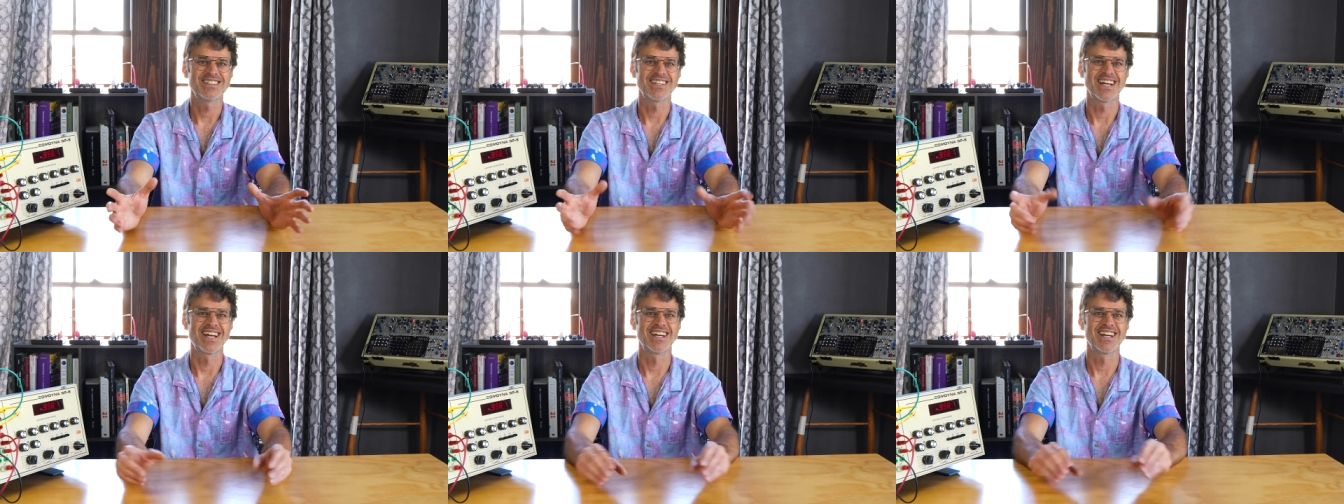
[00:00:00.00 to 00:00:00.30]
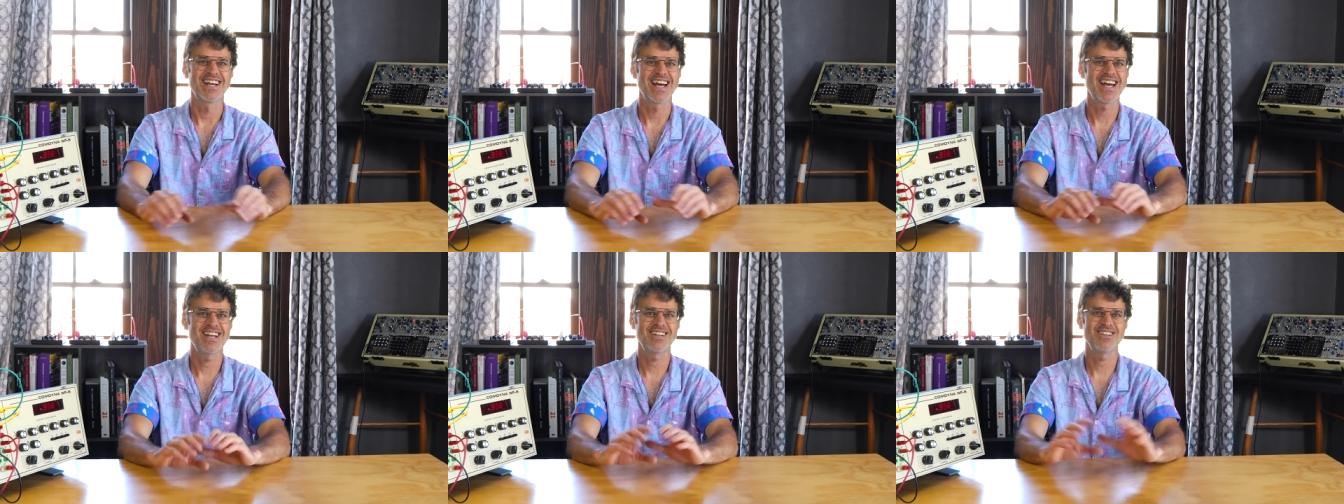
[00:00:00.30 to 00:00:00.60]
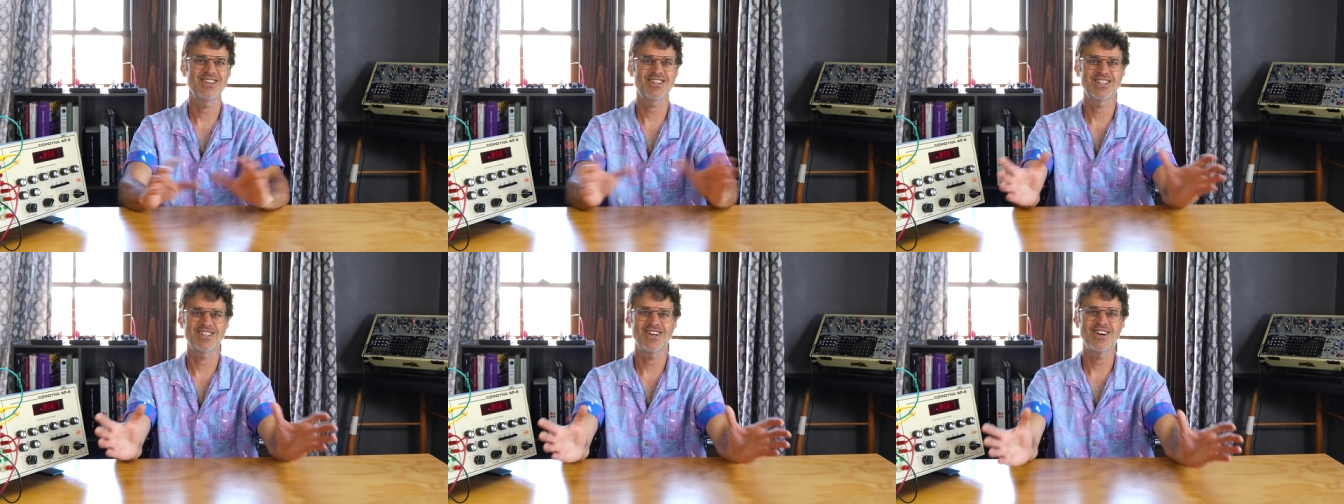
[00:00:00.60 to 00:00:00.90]
Like,
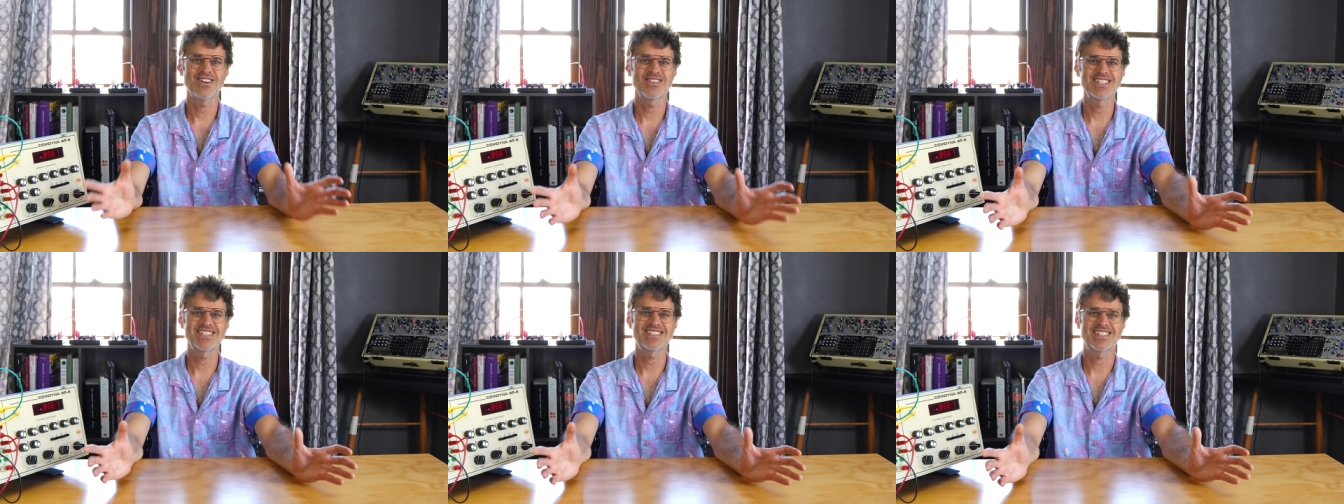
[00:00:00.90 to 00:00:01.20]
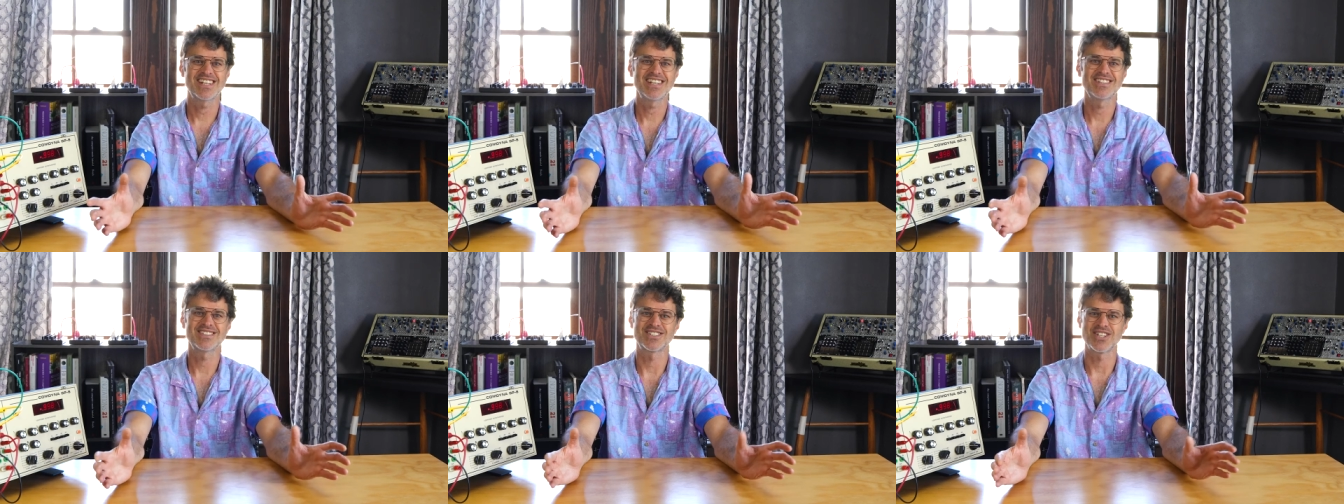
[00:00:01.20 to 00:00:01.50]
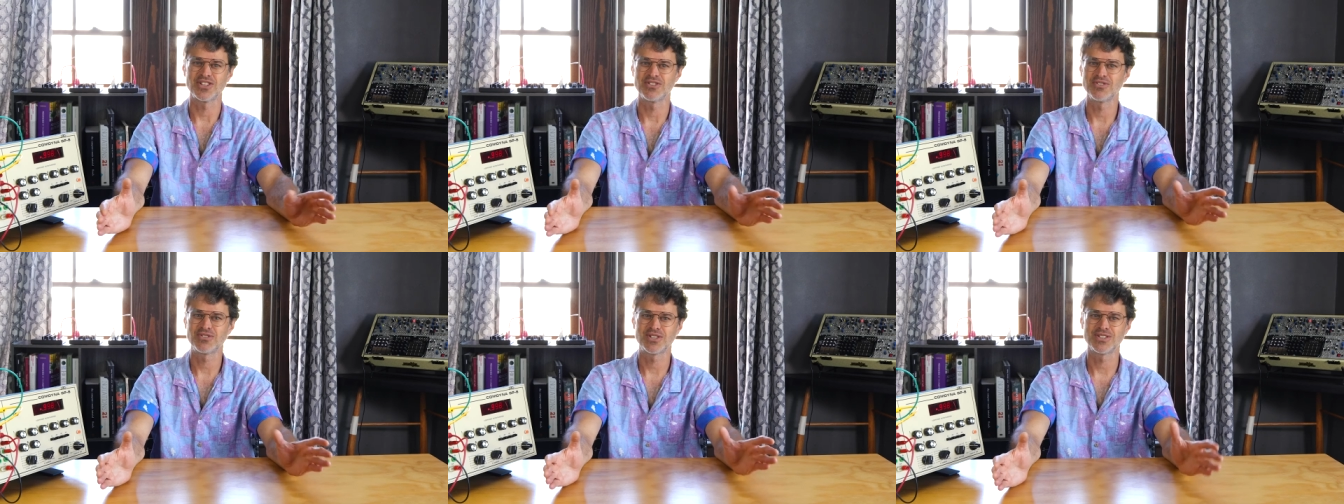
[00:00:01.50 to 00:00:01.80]
hey, look at all these things
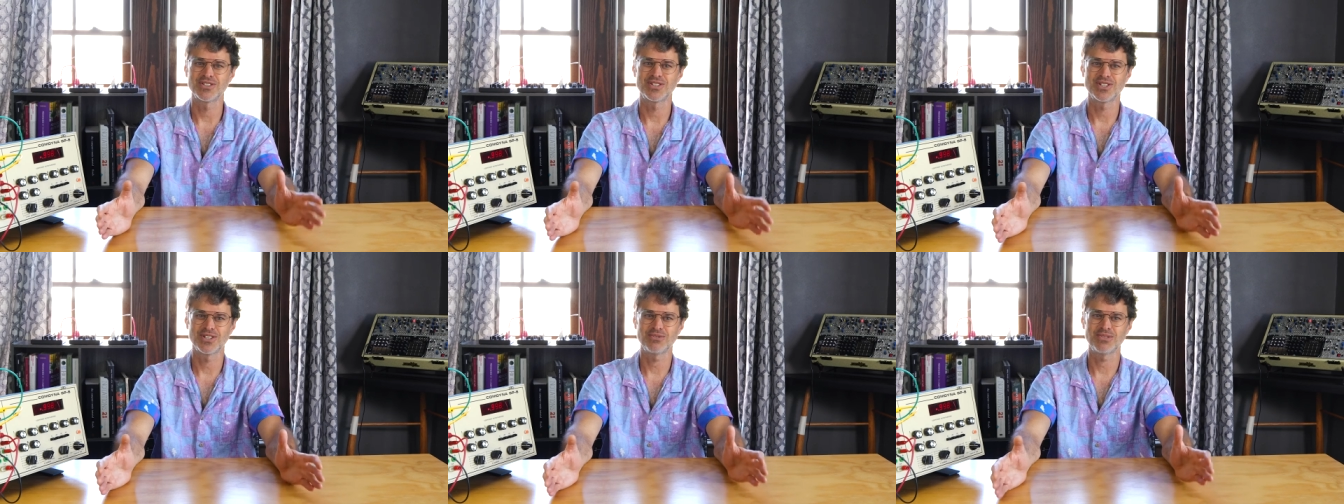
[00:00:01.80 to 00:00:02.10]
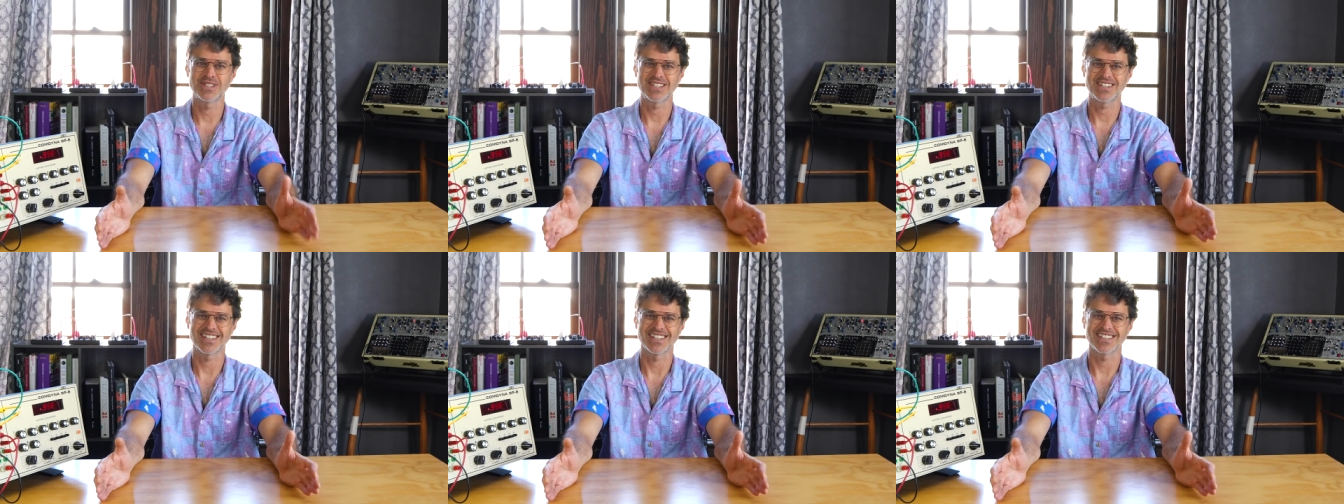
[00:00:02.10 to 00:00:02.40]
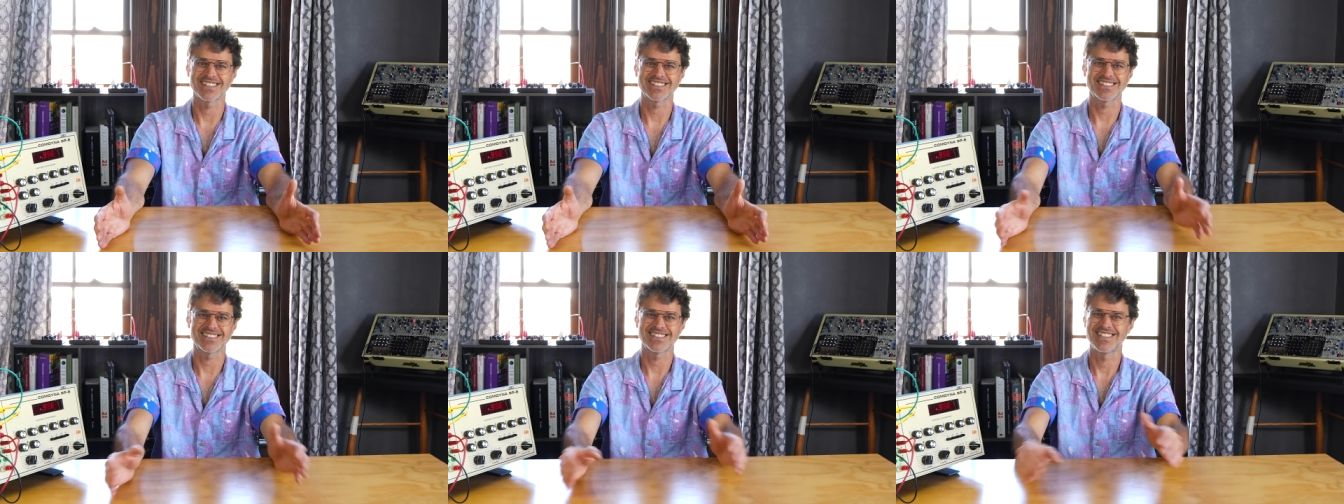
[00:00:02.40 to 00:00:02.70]
that you could do with
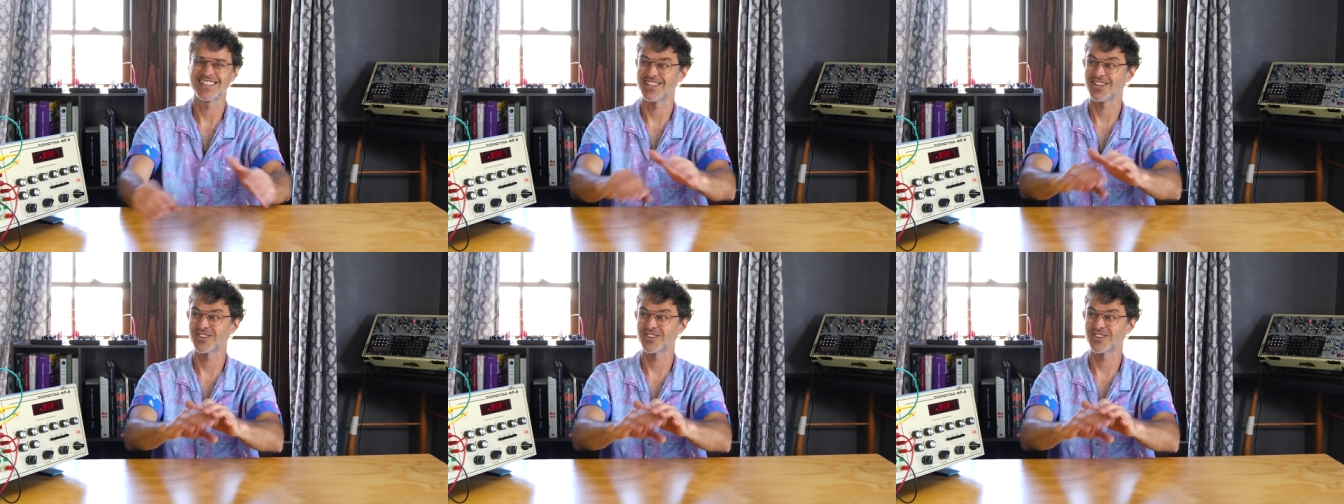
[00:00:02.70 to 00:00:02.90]
this.